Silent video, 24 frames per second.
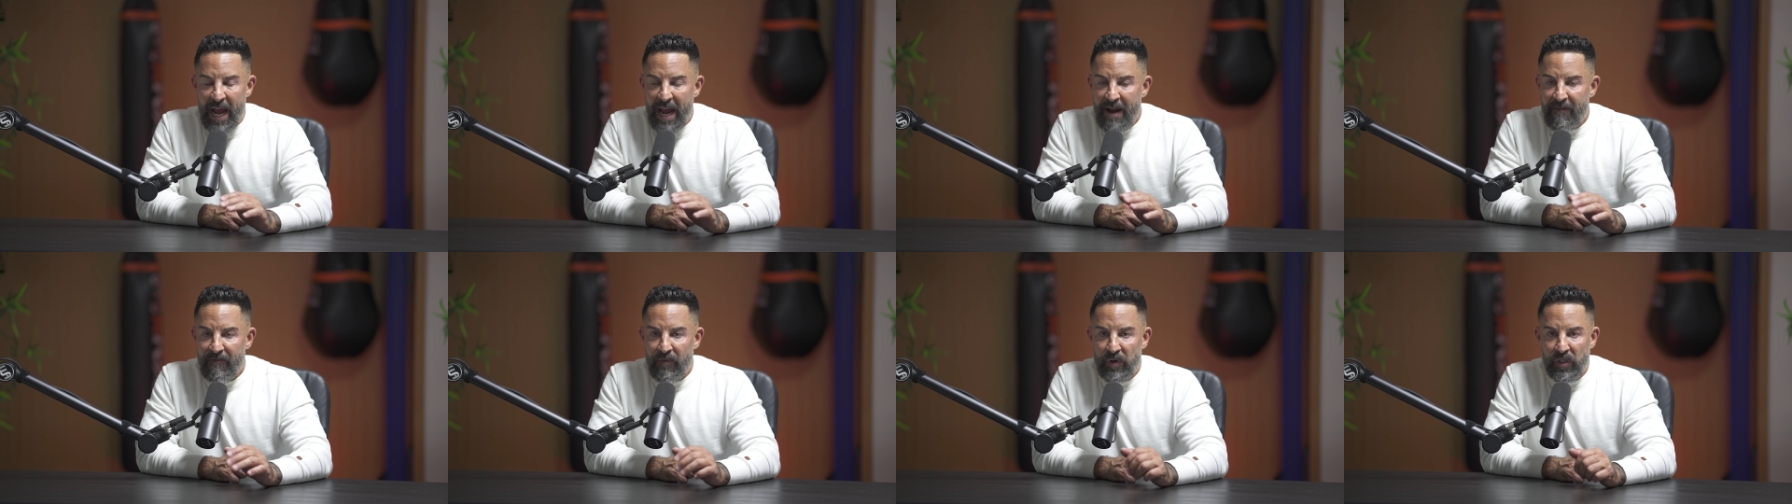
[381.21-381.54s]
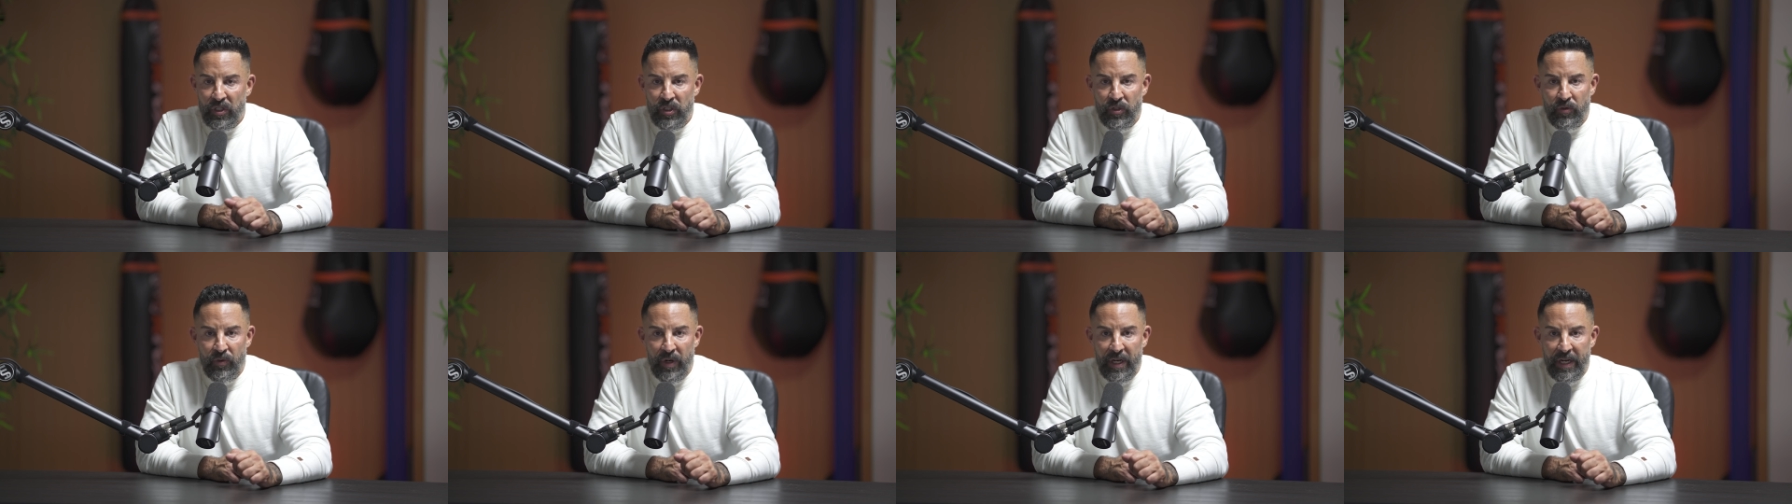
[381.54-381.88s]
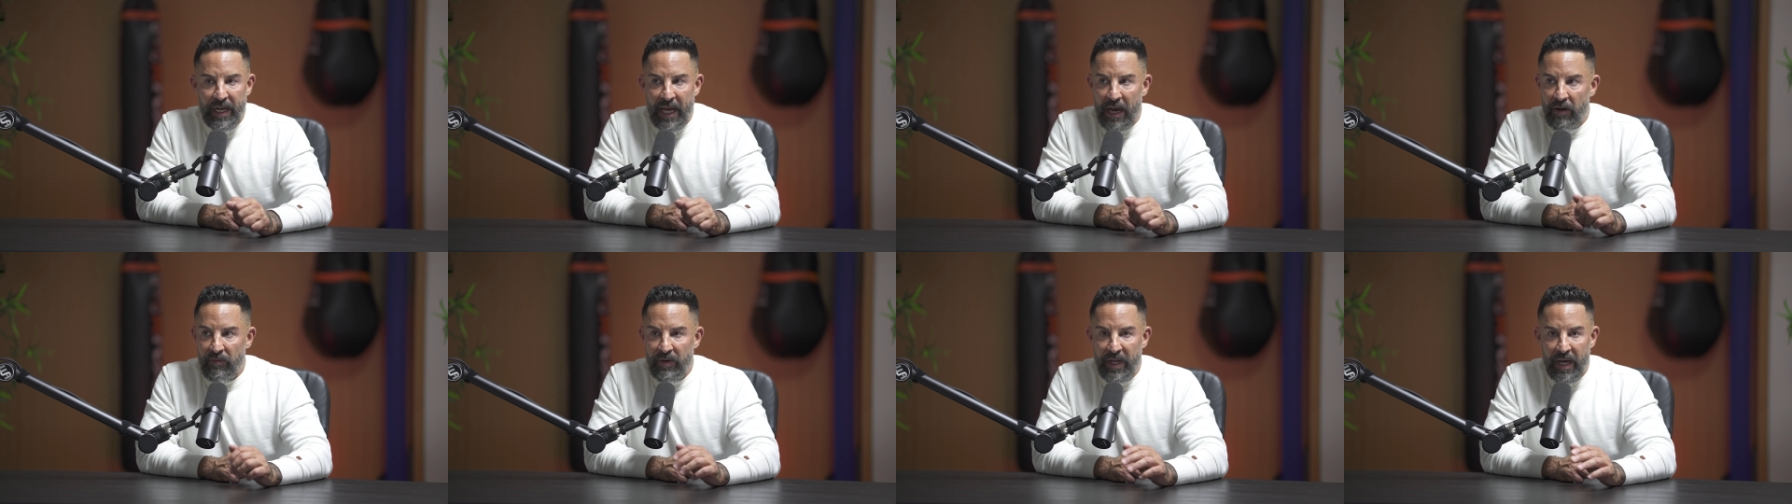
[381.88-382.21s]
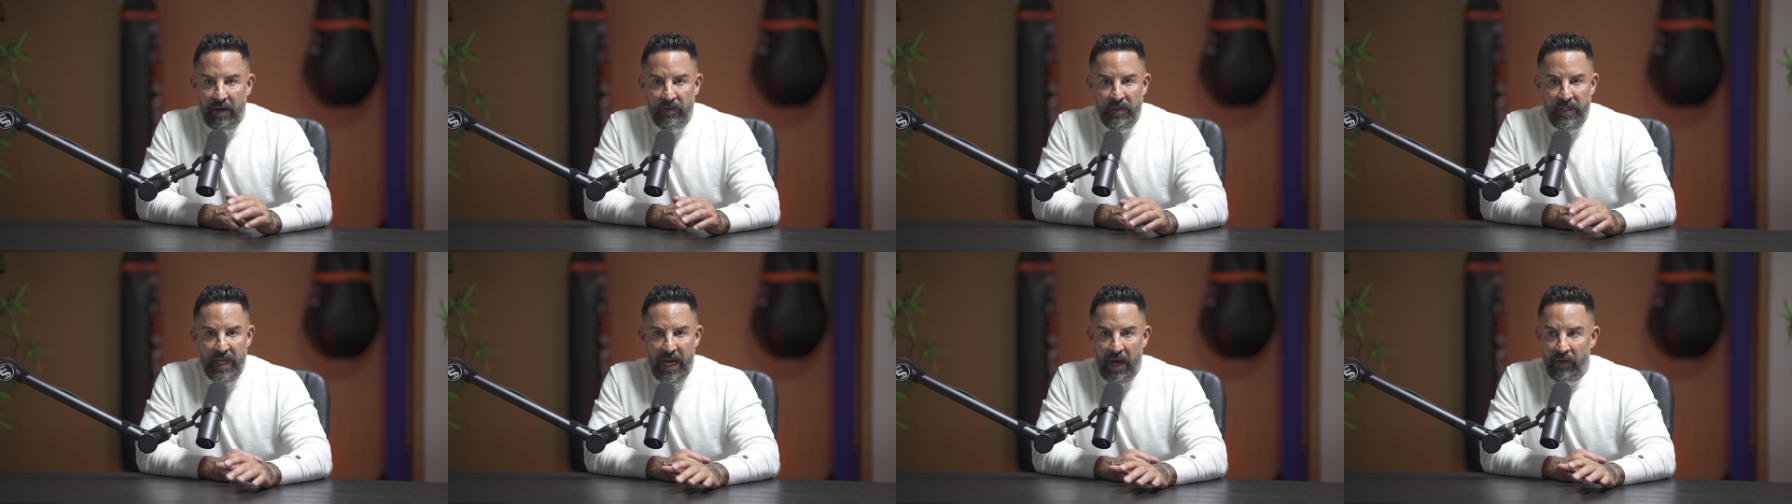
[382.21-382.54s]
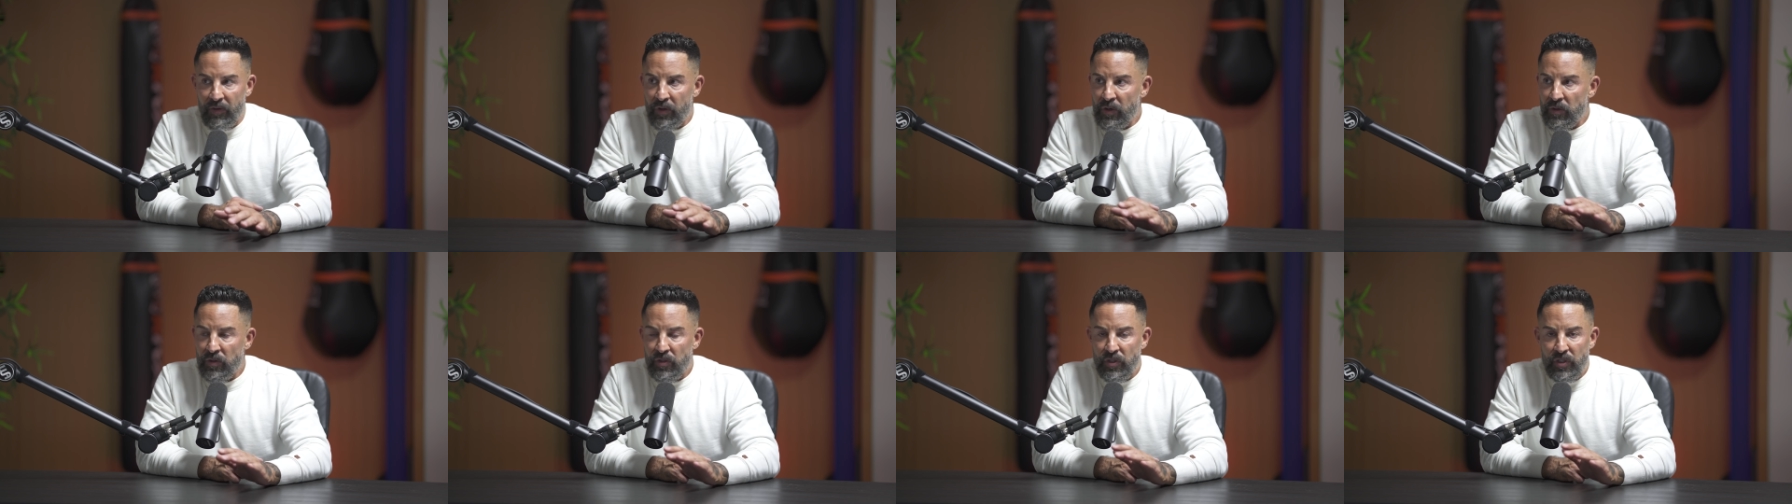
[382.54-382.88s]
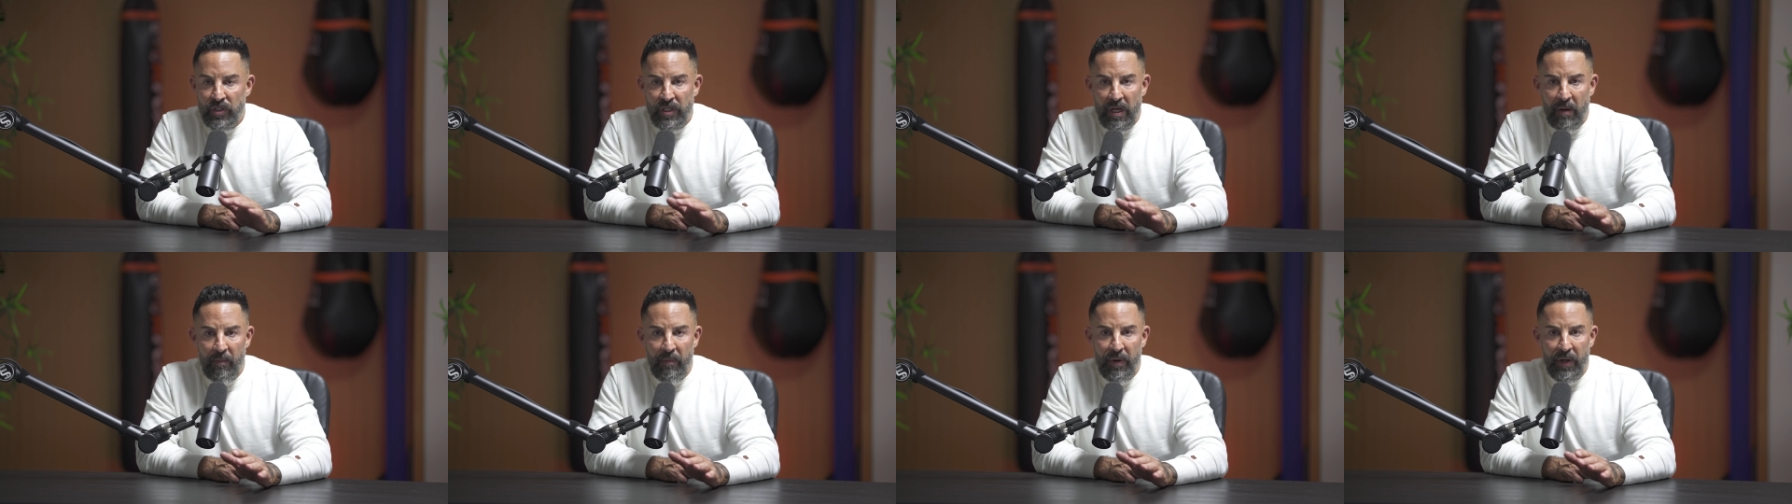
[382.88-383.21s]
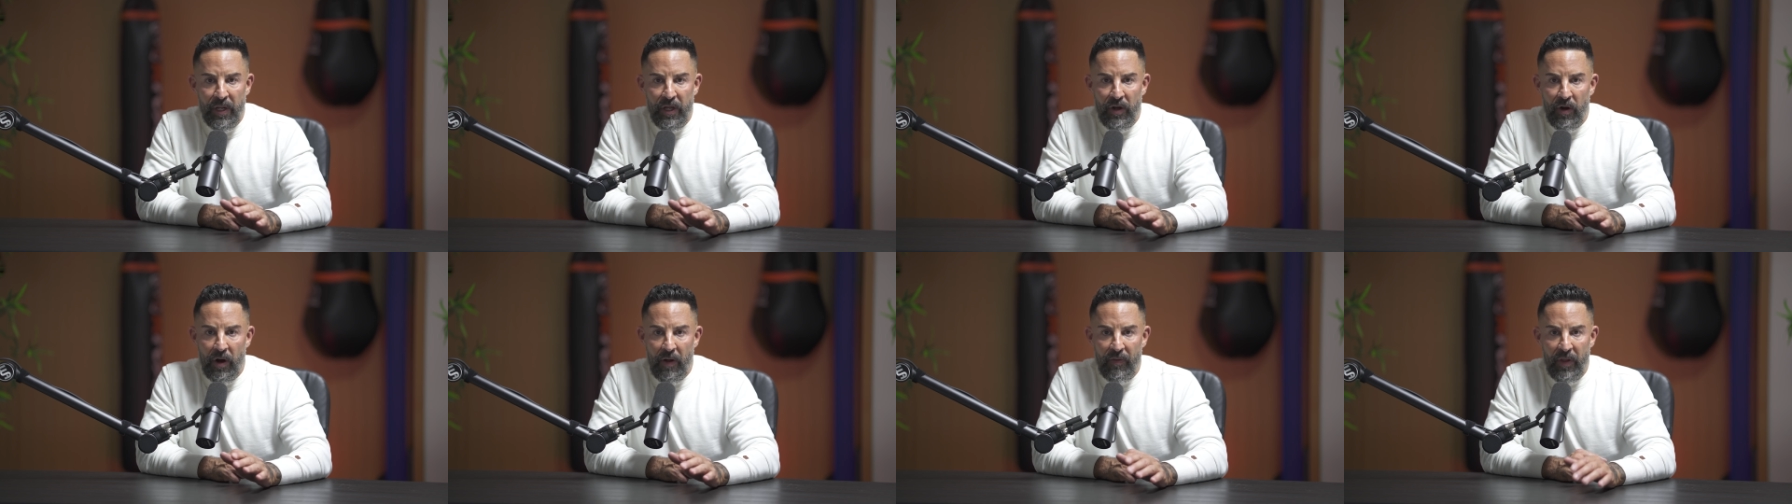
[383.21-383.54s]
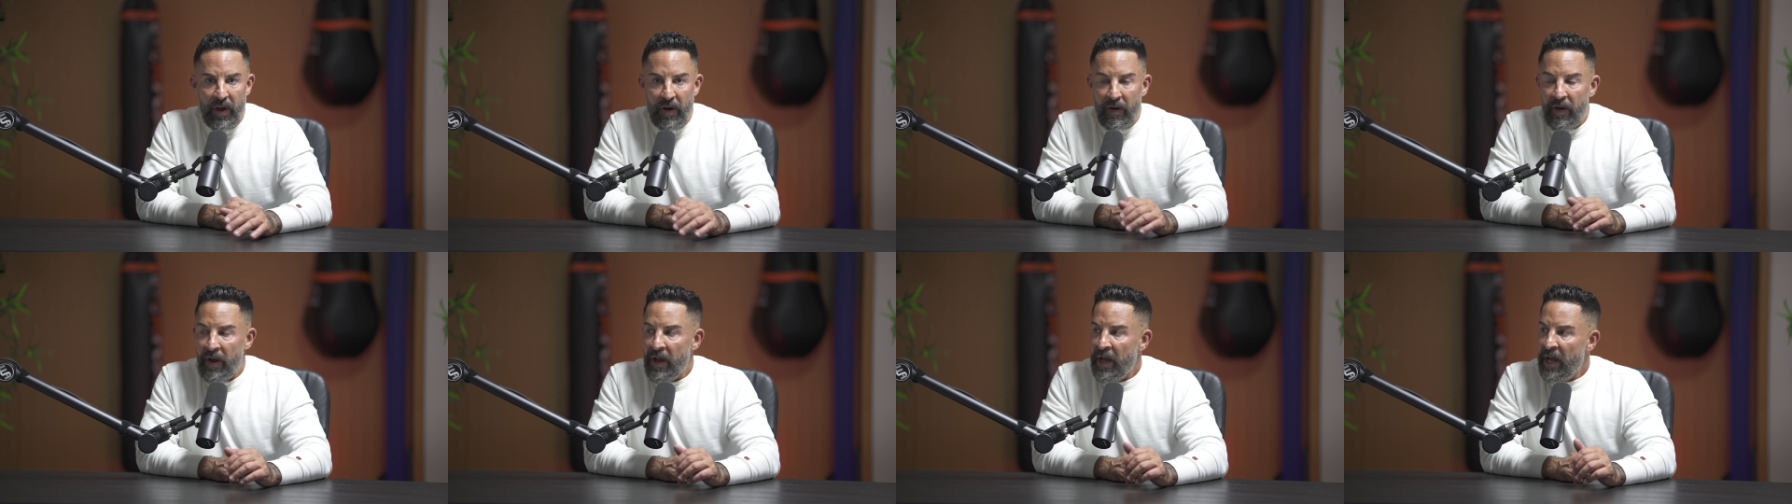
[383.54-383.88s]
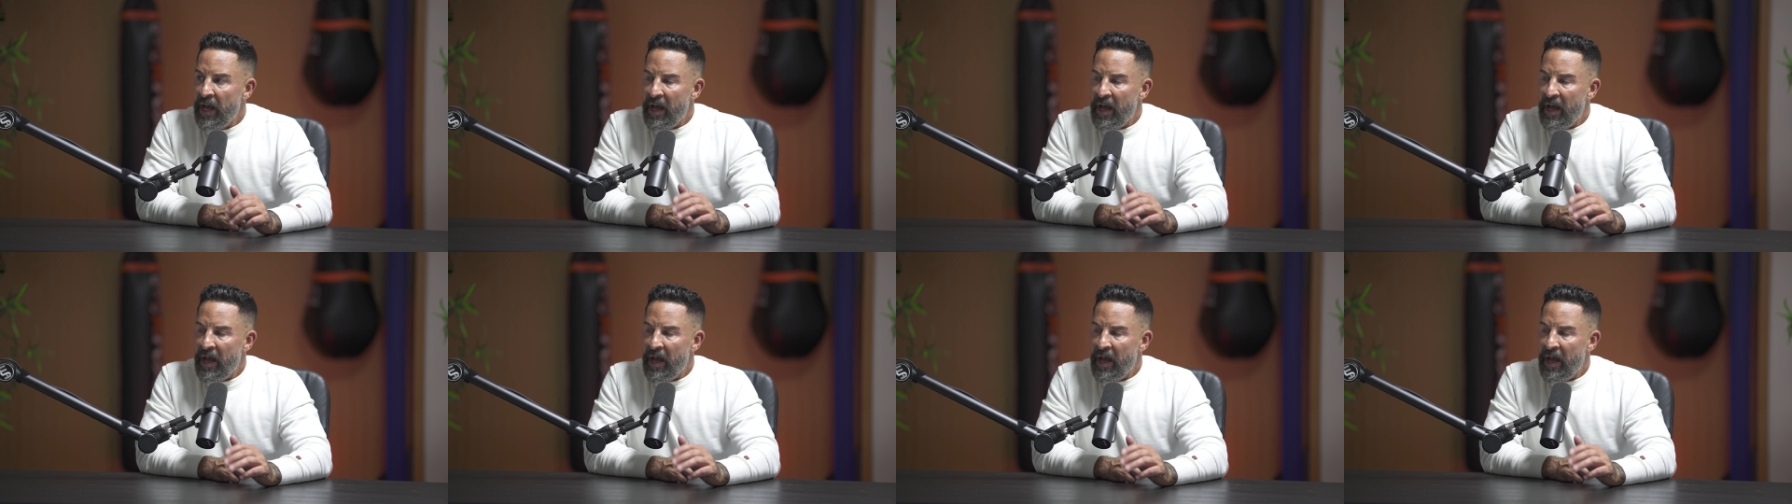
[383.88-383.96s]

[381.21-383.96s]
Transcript: Every street now downtown, there's somebody on there.